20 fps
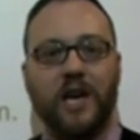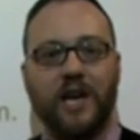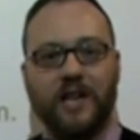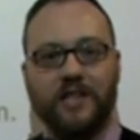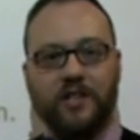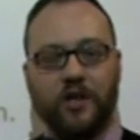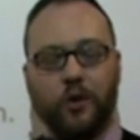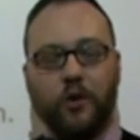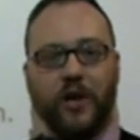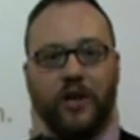
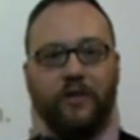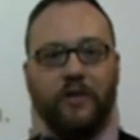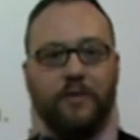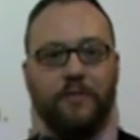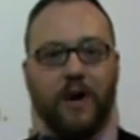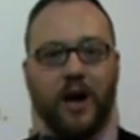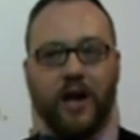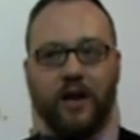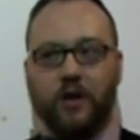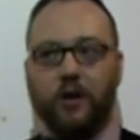It's a quick
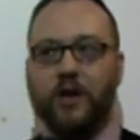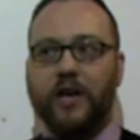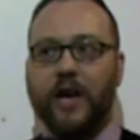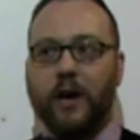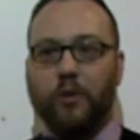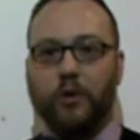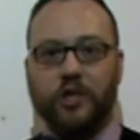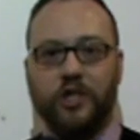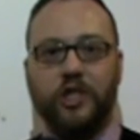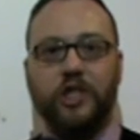reminder, oh
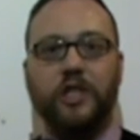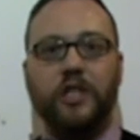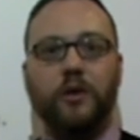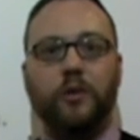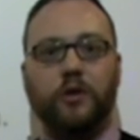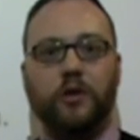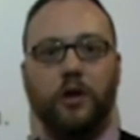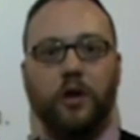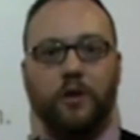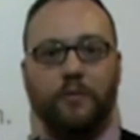yeah, we're GE,
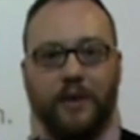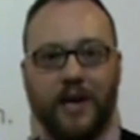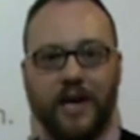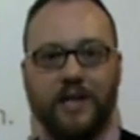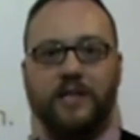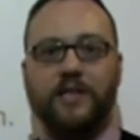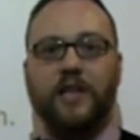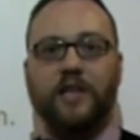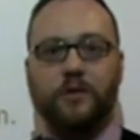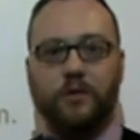we're talking
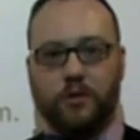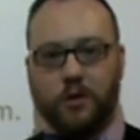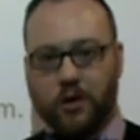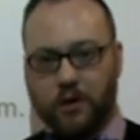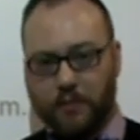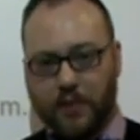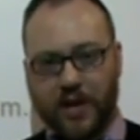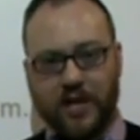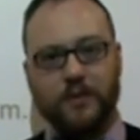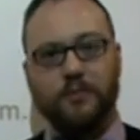past tense, we're
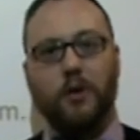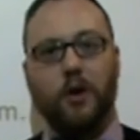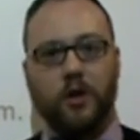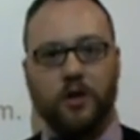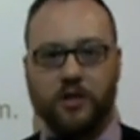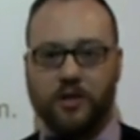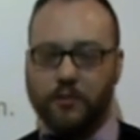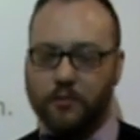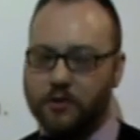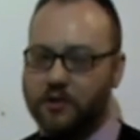talking past
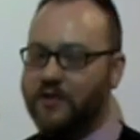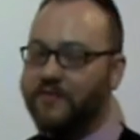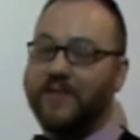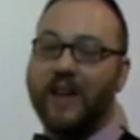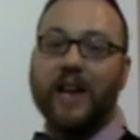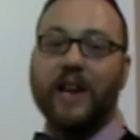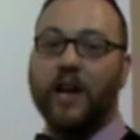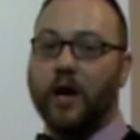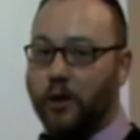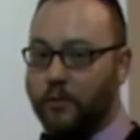participles. If
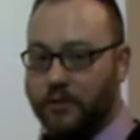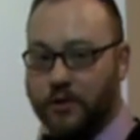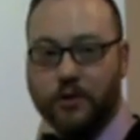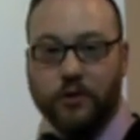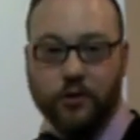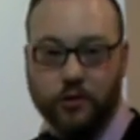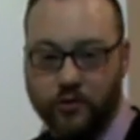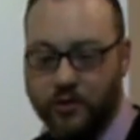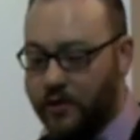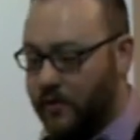that helps,
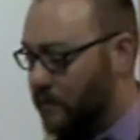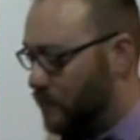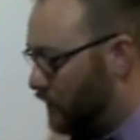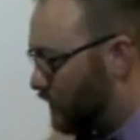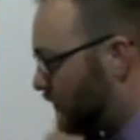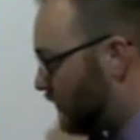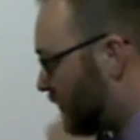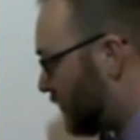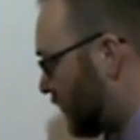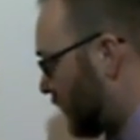use it.
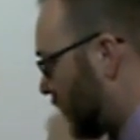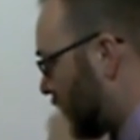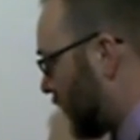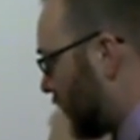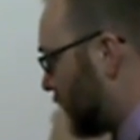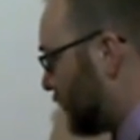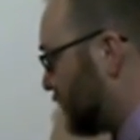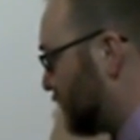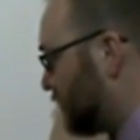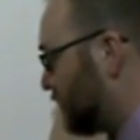Okay.